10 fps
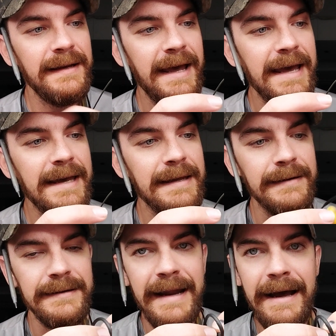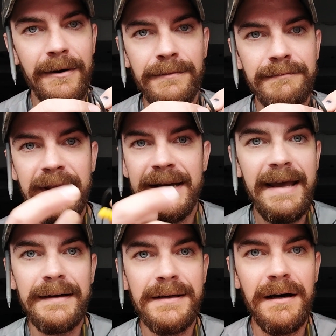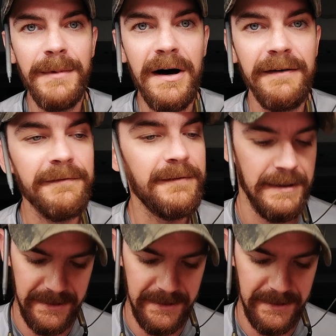and now they can't come off.